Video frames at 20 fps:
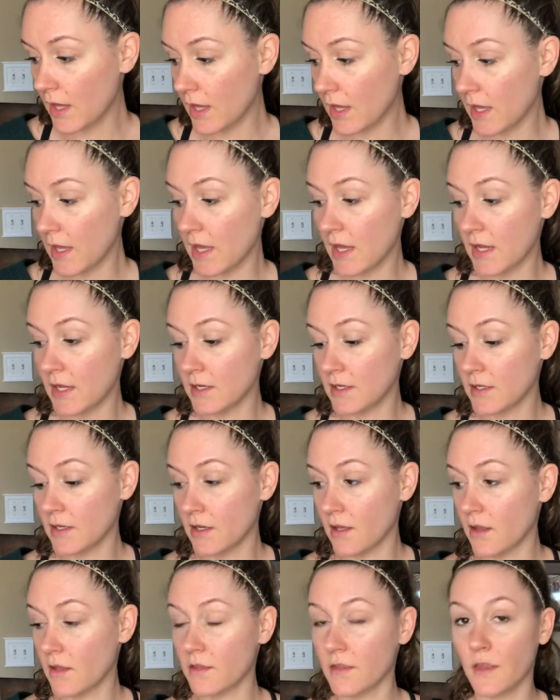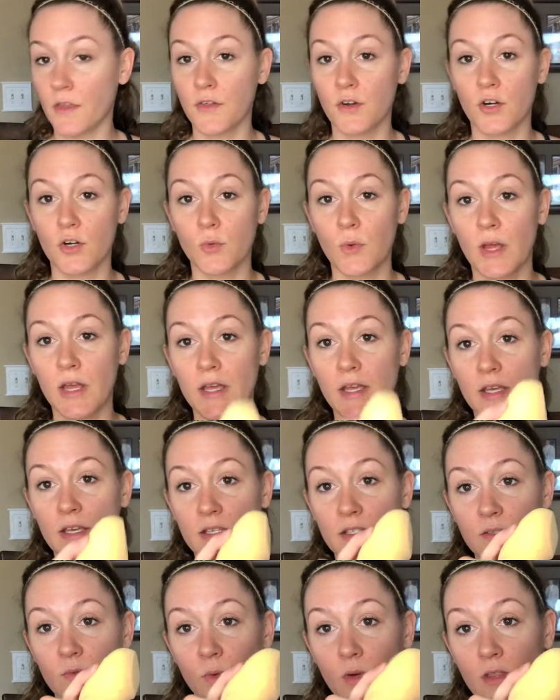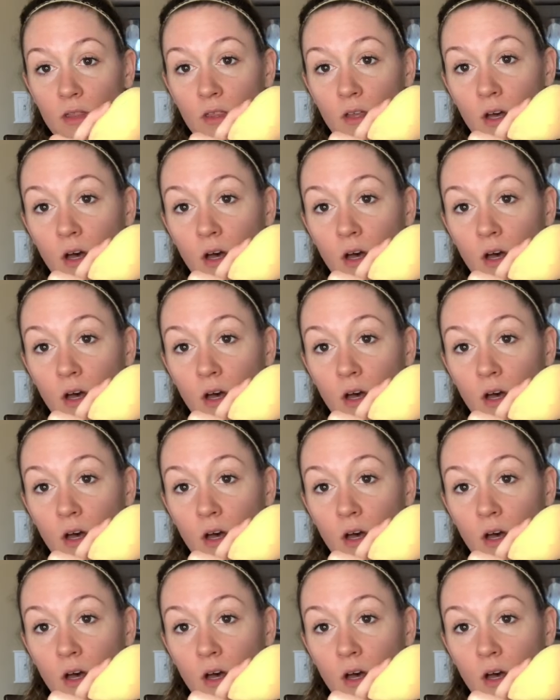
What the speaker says: and the third way is with